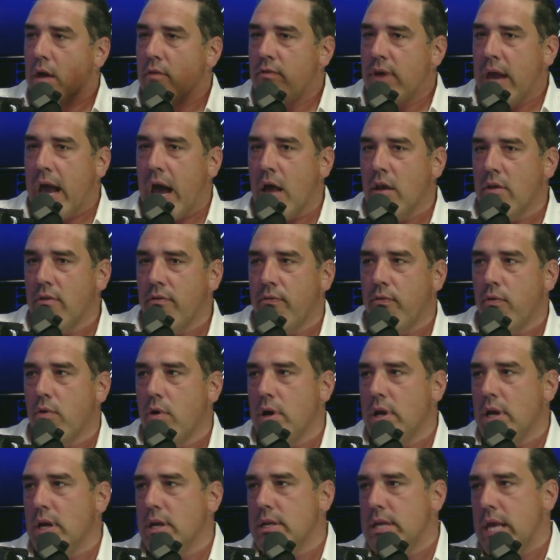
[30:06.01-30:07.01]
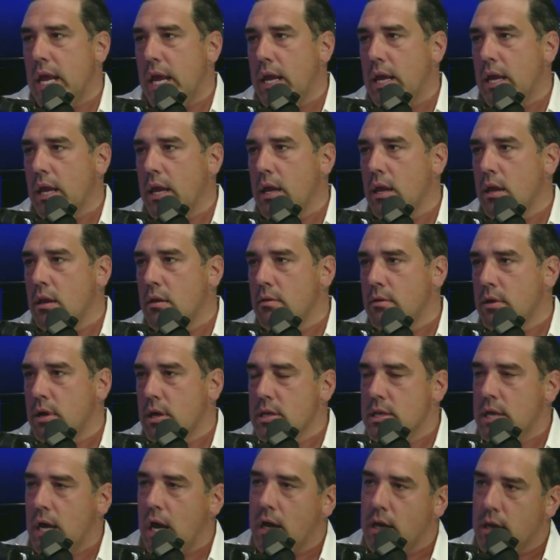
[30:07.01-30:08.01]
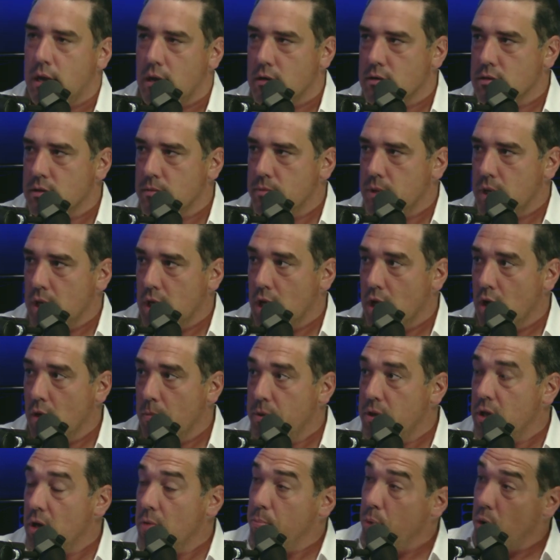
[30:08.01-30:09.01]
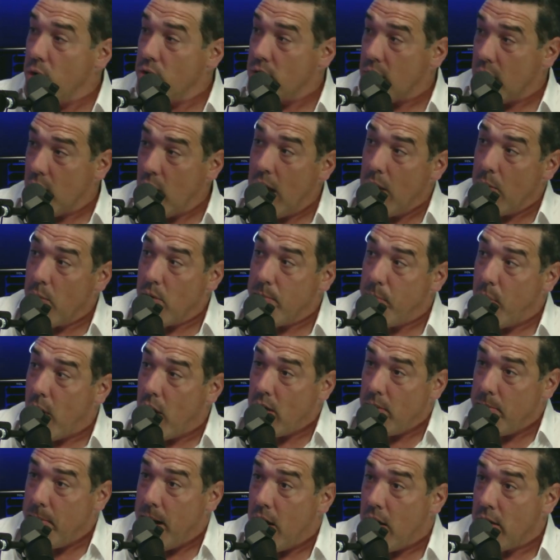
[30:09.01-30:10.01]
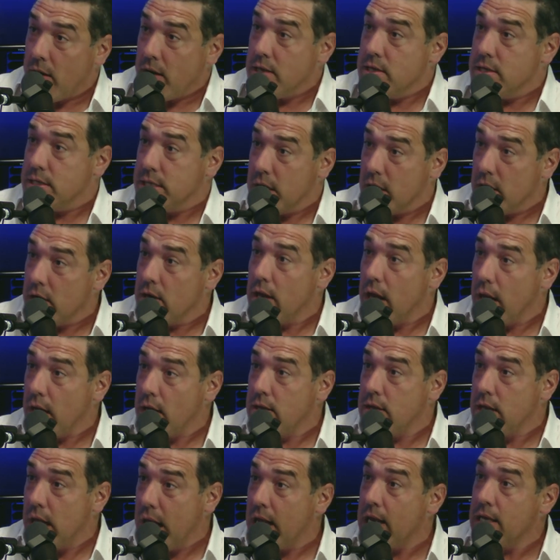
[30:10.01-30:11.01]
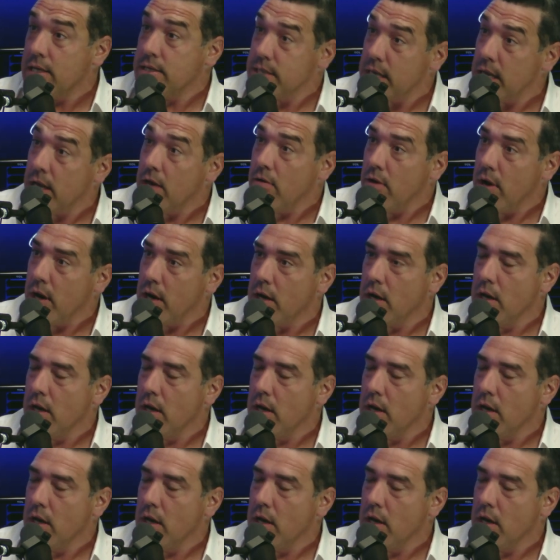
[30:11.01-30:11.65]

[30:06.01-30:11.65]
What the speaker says: California taking in Kentucky or something, you know, but they're both like, hey, we're all Americans here. Like, take us in, right?